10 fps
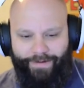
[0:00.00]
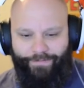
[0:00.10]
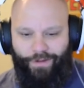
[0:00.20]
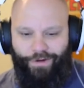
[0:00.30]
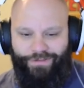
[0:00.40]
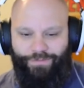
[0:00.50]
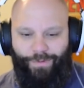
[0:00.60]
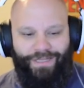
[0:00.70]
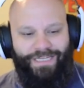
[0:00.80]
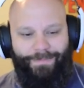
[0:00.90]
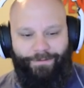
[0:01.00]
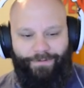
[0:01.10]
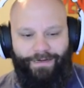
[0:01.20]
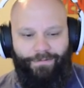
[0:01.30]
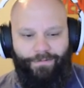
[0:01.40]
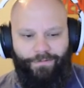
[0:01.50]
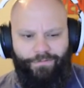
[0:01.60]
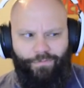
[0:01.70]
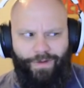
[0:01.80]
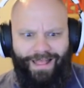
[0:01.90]
Even though you're just watching me read?
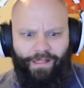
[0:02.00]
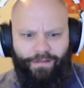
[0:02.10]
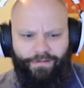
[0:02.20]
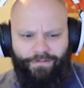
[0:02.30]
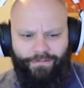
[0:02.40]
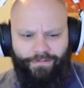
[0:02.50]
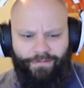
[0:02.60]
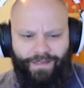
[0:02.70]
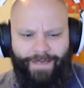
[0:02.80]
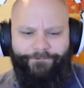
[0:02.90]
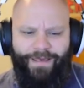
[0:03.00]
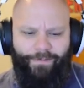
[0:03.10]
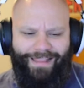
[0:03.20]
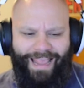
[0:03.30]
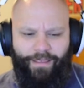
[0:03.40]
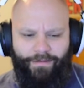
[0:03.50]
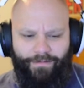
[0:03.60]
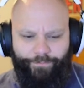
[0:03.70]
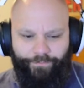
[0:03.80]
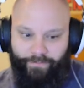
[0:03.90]
Well, I'm fine with that.
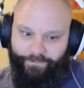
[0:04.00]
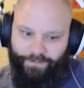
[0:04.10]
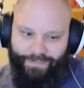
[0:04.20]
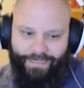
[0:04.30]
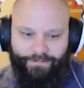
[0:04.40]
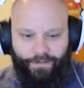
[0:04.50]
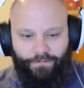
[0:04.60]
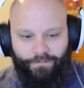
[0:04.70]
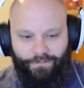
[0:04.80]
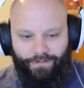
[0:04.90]
If you say so.